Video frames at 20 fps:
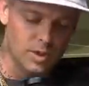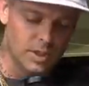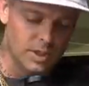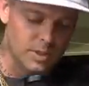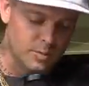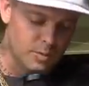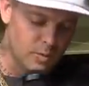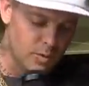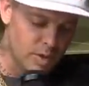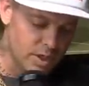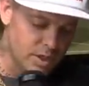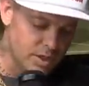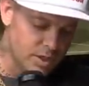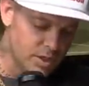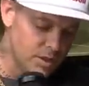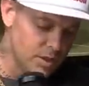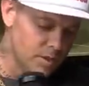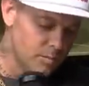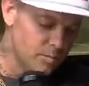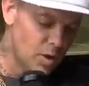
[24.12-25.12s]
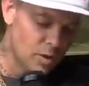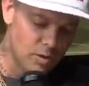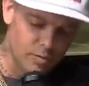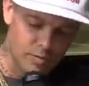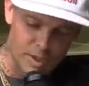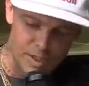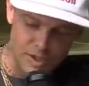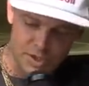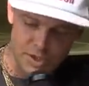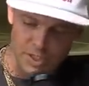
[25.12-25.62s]
inspiration,
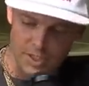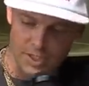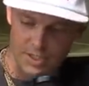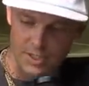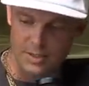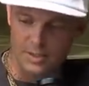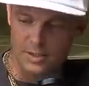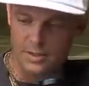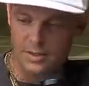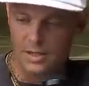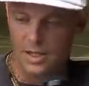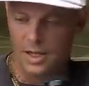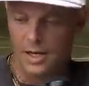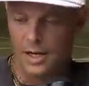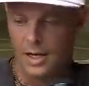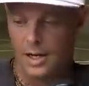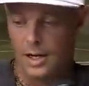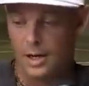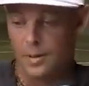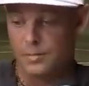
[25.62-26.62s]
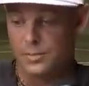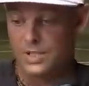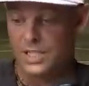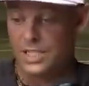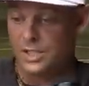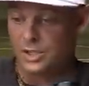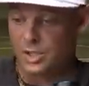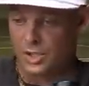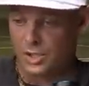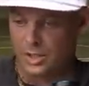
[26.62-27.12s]
motivation, um,
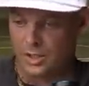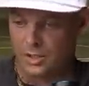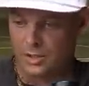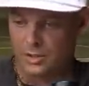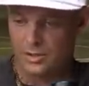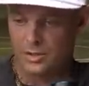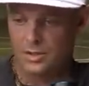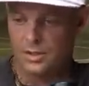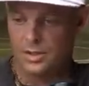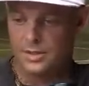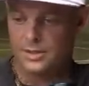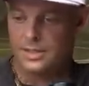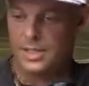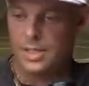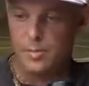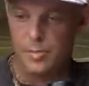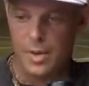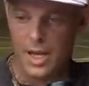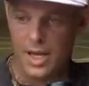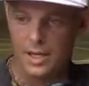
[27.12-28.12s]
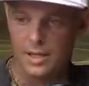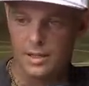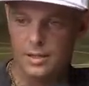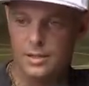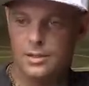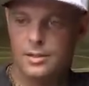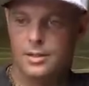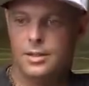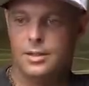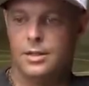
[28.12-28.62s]
teacher, teammate,
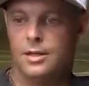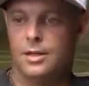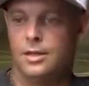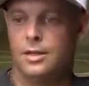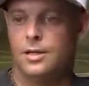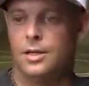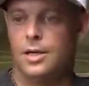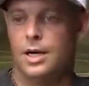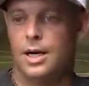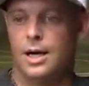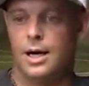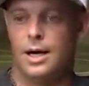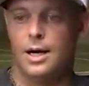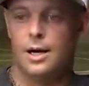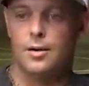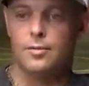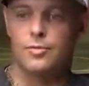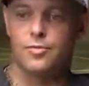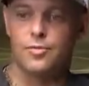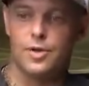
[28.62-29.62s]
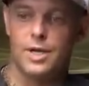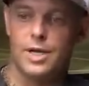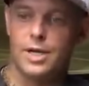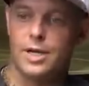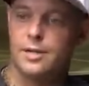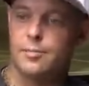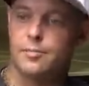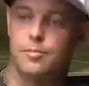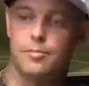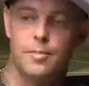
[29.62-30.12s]
uh,
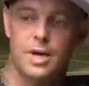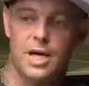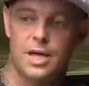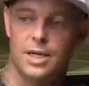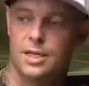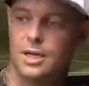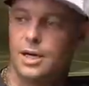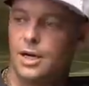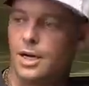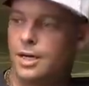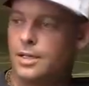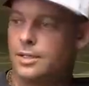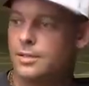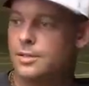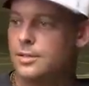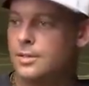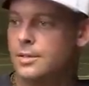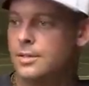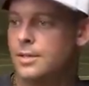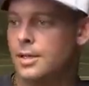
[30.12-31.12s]
friend, man of God.